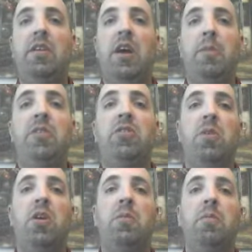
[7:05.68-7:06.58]
Companies
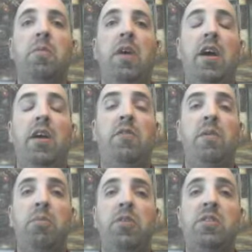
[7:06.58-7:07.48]
are
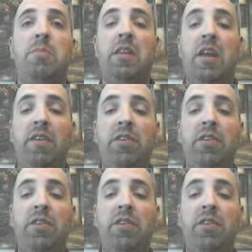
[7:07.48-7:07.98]
being pushed to make life